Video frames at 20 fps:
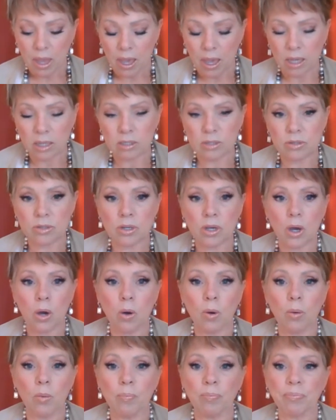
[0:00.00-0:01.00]
And
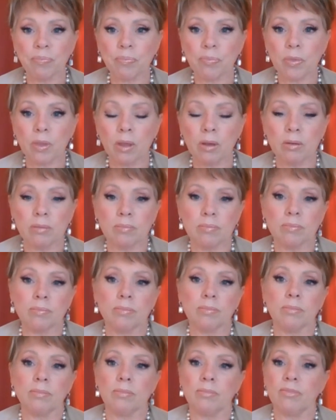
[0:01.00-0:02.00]
so,
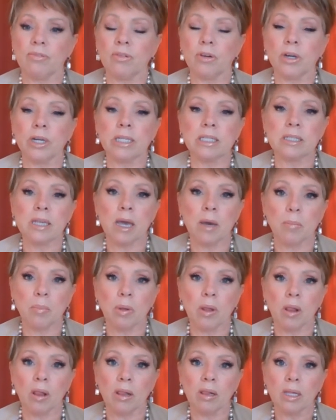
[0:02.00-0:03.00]
for
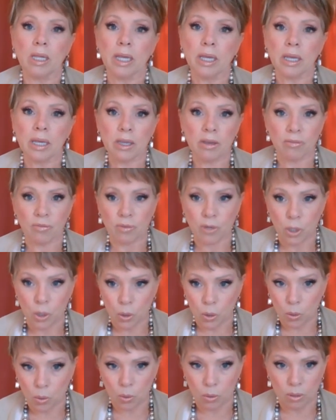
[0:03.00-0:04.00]
example, if
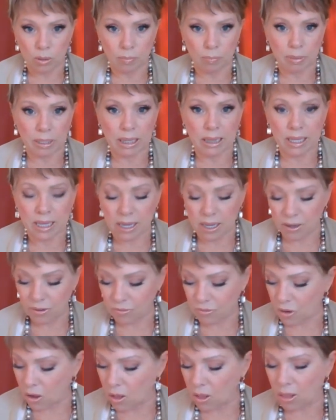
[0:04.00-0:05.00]
you
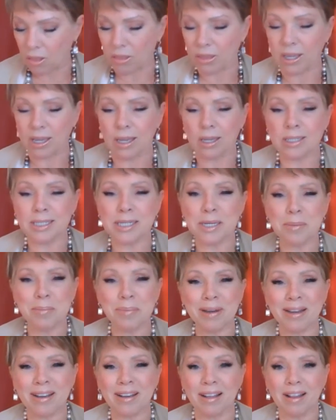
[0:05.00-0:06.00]
believe all the
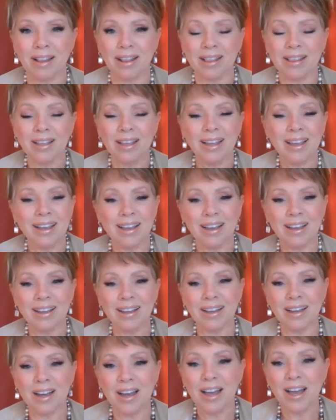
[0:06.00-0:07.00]
typical
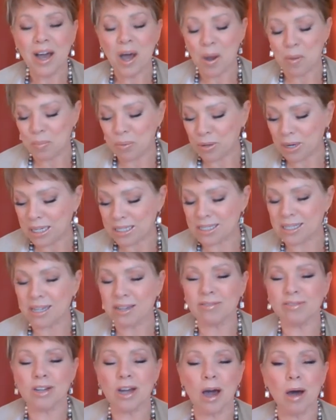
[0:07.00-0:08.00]

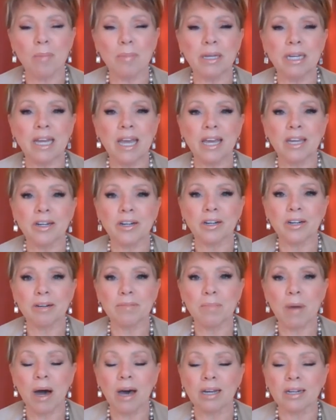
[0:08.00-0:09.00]
oppressive dominator
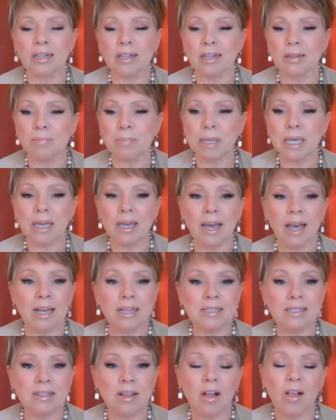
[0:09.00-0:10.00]
model
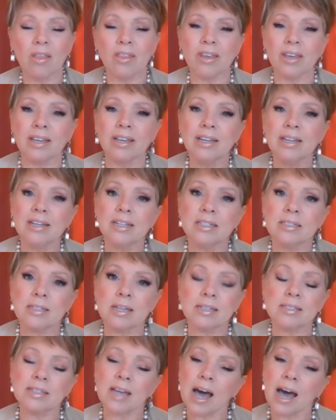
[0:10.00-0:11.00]
BS, all the
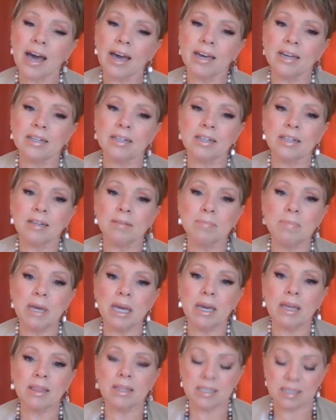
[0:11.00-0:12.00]
societal
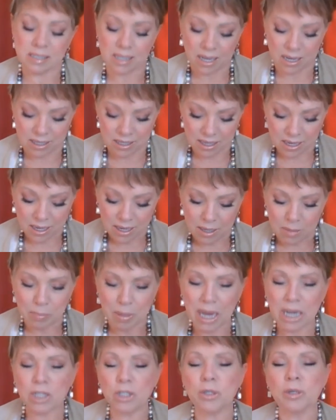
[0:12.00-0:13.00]
myths and
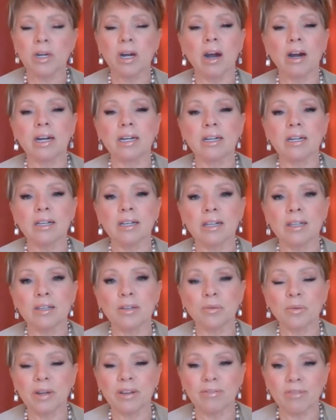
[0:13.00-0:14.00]
patriarchal
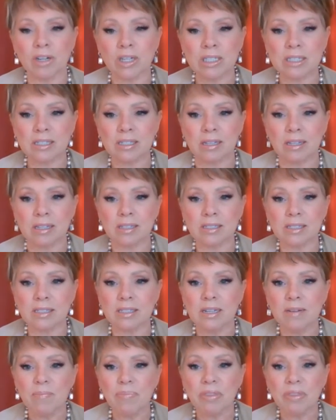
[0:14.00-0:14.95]
reversals